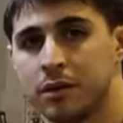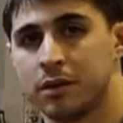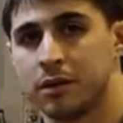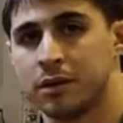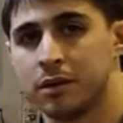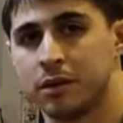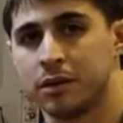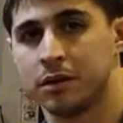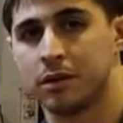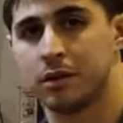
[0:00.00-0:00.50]

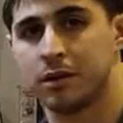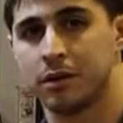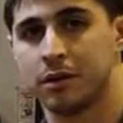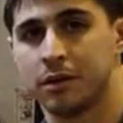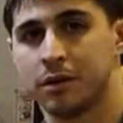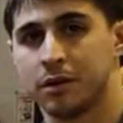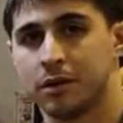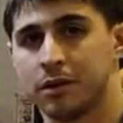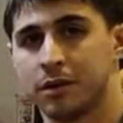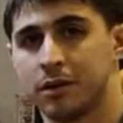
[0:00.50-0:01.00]

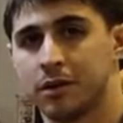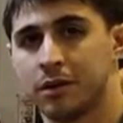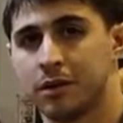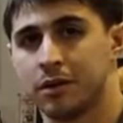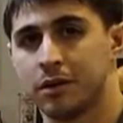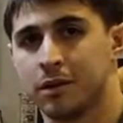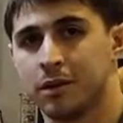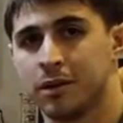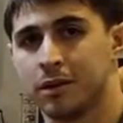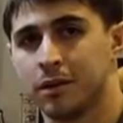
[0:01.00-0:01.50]

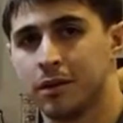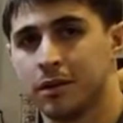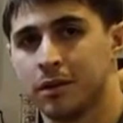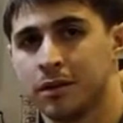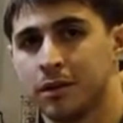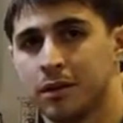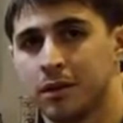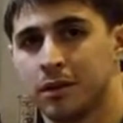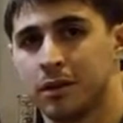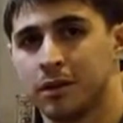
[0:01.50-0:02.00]

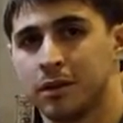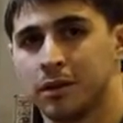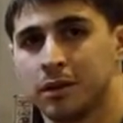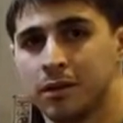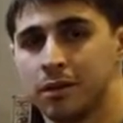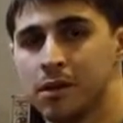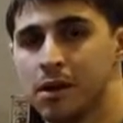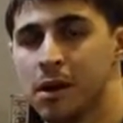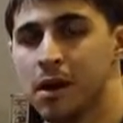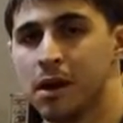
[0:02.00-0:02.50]

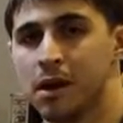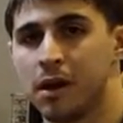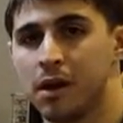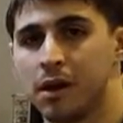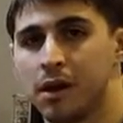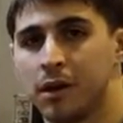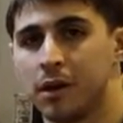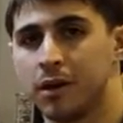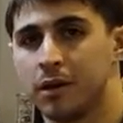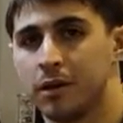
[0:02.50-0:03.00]

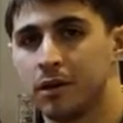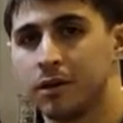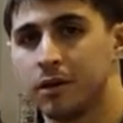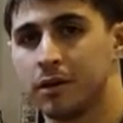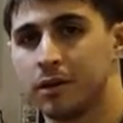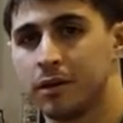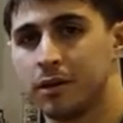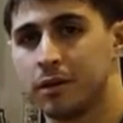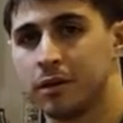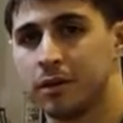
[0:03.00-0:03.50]

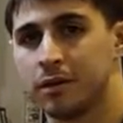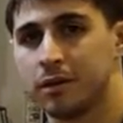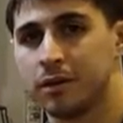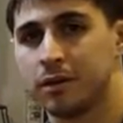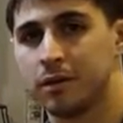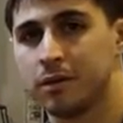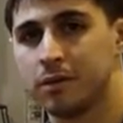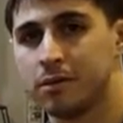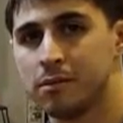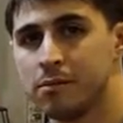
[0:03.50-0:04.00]

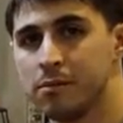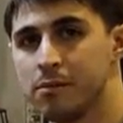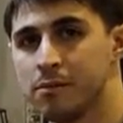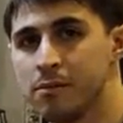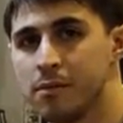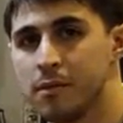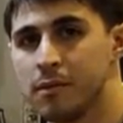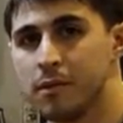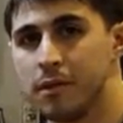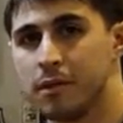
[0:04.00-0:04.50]

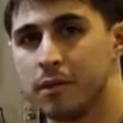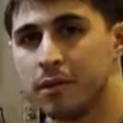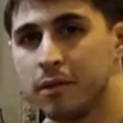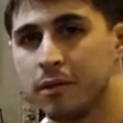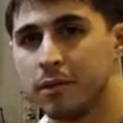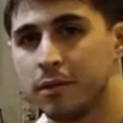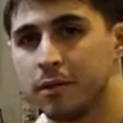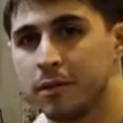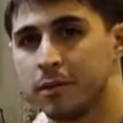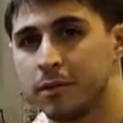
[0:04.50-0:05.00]

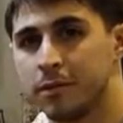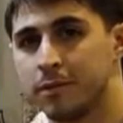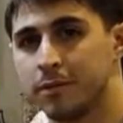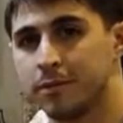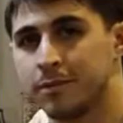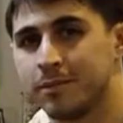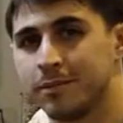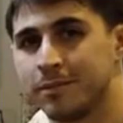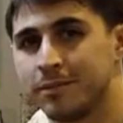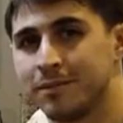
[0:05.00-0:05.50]

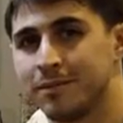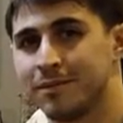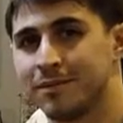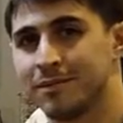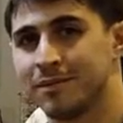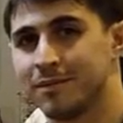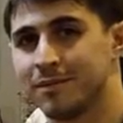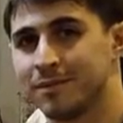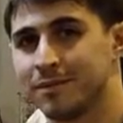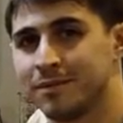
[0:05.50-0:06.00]

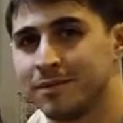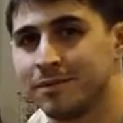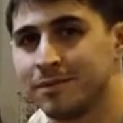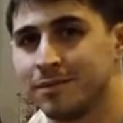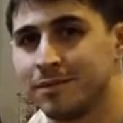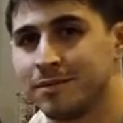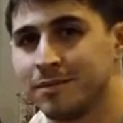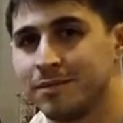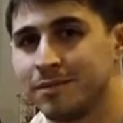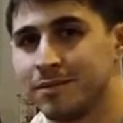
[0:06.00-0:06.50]

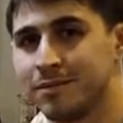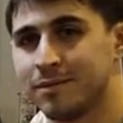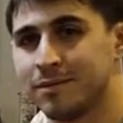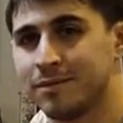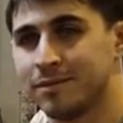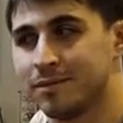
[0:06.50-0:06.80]
(not speaking)